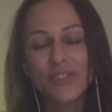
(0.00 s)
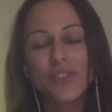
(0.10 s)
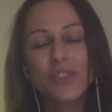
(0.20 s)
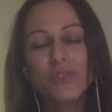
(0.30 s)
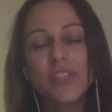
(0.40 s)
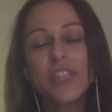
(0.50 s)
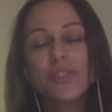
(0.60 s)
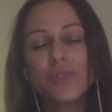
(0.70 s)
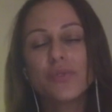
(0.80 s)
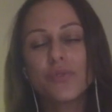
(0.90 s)
So you need
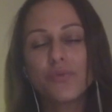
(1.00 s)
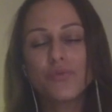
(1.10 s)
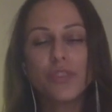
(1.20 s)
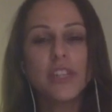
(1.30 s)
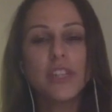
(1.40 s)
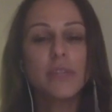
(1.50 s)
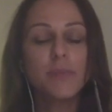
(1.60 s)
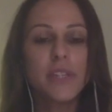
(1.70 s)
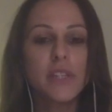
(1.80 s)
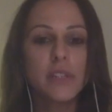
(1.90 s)
to really
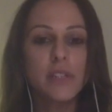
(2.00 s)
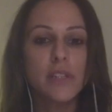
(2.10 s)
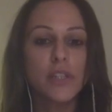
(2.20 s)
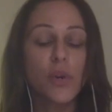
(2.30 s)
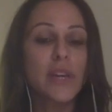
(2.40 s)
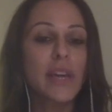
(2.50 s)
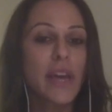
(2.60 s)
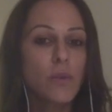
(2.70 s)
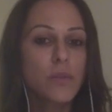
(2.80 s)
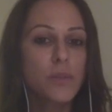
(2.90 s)
be, you know,
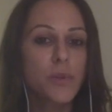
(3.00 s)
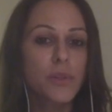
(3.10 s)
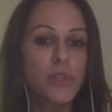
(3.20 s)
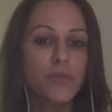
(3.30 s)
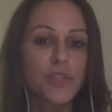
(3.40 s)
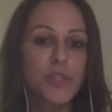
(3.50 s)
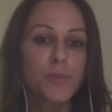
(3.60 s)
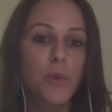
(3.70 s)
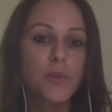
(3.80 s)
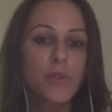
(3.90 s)
accountable and
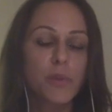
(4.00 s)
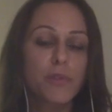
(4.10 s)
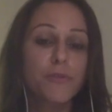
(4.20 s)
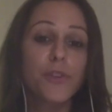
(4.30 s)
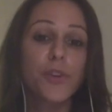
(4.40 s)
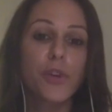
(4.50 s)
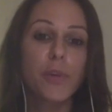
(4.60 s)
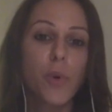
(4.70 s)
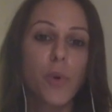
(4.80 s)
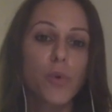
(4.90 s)
responsible for your
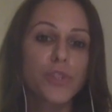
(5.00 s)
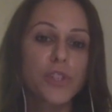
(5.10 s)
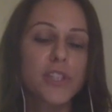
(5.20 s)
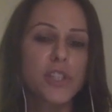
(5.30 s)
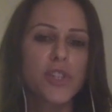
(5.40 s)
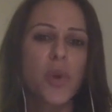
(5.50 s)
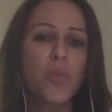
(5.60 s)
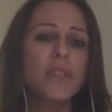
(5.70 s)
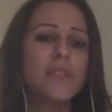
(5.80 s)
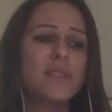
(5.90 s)
emotions, and
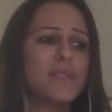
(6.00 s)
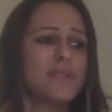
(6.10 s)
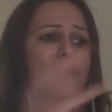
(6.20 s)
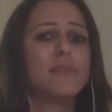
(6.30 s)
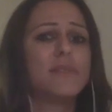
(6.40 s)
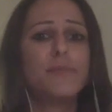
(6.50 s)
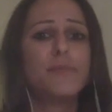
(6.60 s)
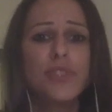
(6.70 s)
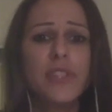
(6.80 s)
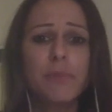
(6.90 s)
not
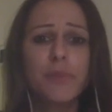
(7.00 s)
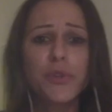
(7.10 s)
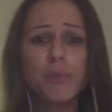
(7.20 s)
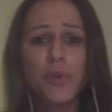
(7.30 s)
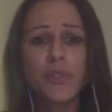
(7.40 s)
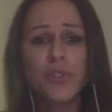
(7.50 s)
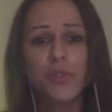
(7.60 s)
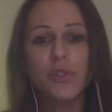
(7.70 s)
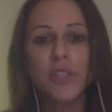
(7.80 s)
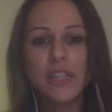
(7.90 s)
dump your
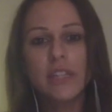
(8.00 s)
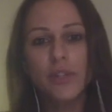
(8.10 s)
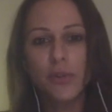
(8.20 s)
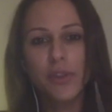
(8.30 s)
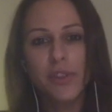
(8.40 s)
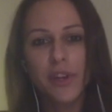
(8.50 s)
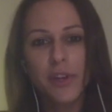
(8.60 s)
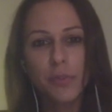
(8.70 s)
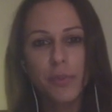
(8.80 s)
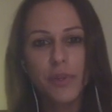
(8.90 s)
emotions on the healer or the
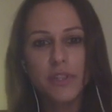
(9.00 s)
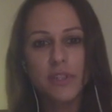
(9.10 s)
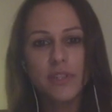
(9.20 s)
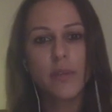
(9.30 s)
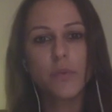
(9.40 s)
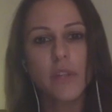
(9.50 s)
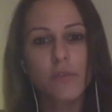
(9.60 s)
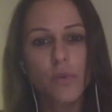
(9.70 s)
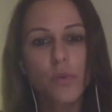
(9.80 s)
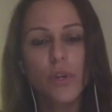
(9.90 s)
therapist, because that will
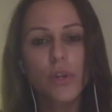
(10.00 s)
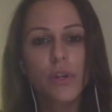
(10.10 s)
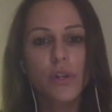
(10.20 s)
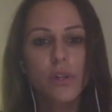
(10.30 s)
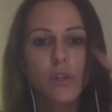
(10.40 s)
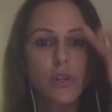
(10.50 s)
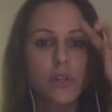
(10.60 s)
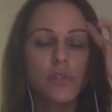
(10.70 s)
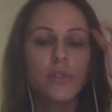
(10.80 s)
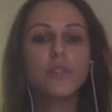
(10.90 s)
never work.
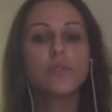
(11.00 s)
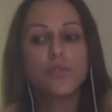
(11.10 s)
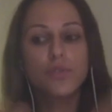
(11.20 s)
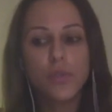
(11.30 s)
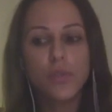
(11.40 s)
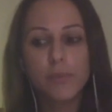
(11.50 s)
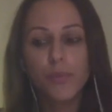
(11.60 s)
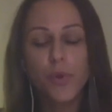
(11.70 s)
You need to truly